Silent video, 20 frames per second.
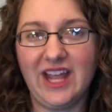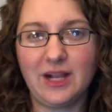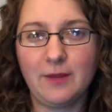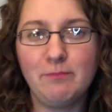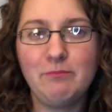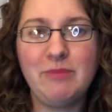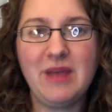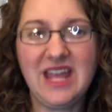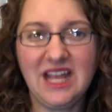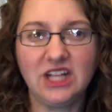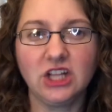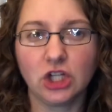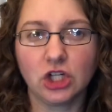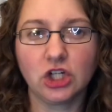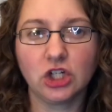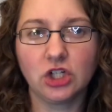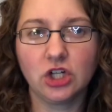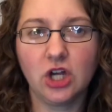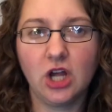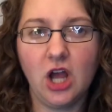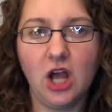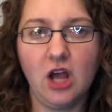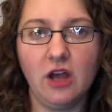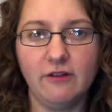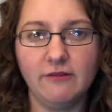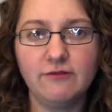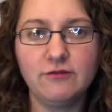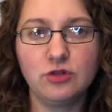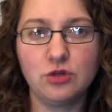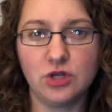pillar
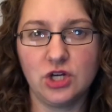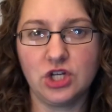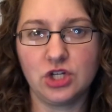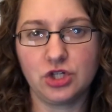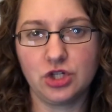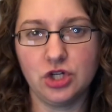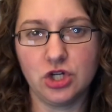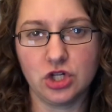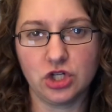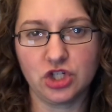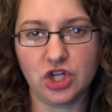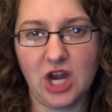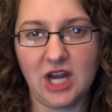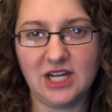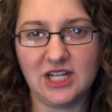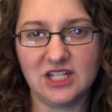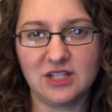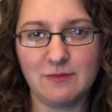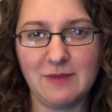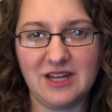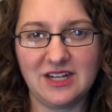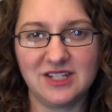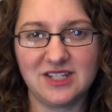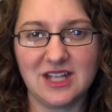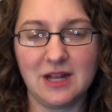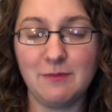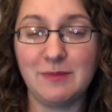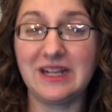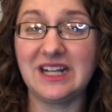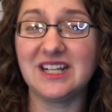of traditional Chinese medicine,
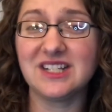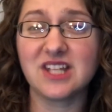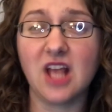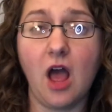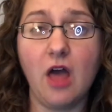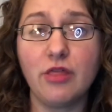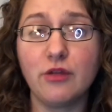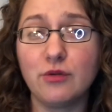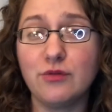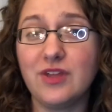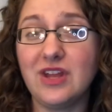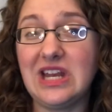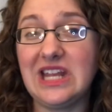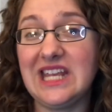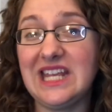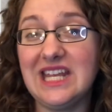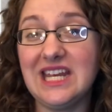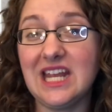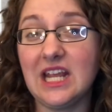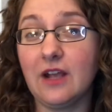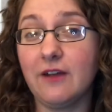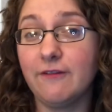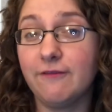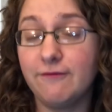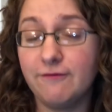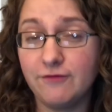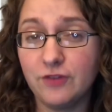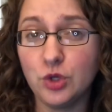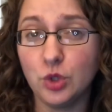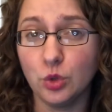because other than eating
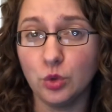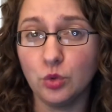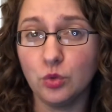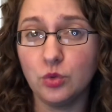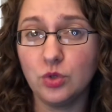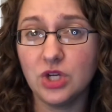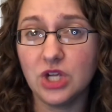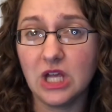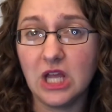food,